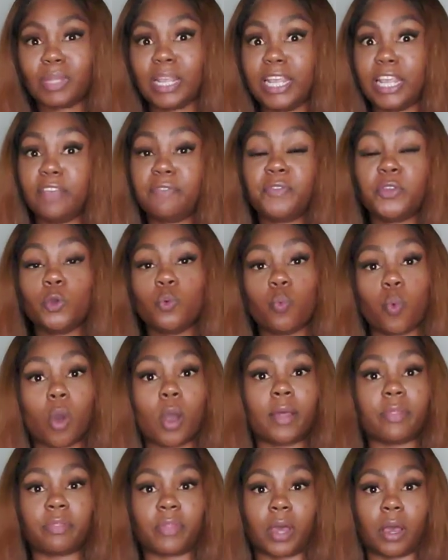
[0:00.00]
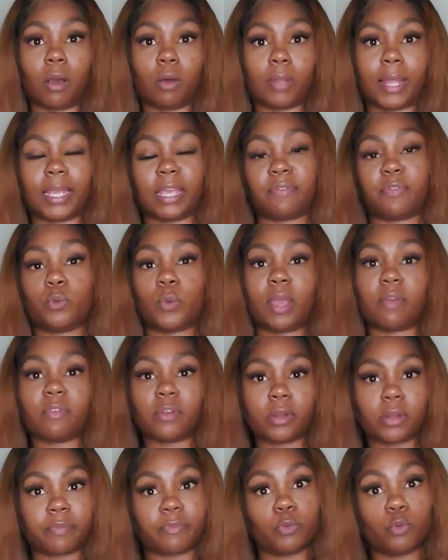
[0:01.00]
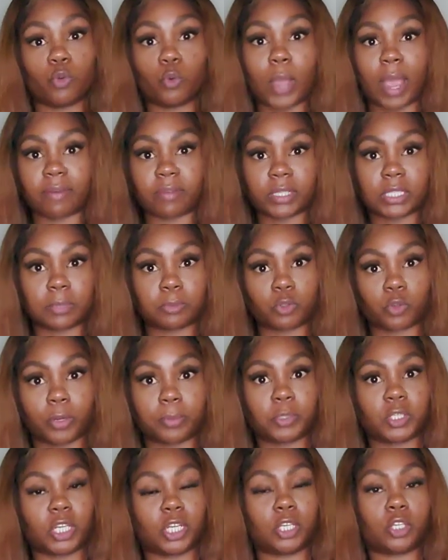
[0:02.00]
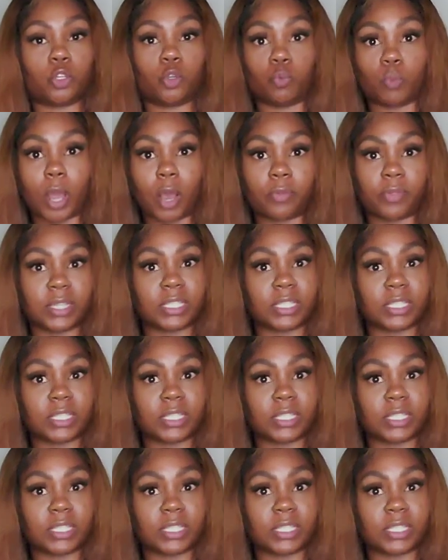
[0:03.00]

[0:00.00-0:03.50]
if you want though, like if you ever, if you do have a subscription, you know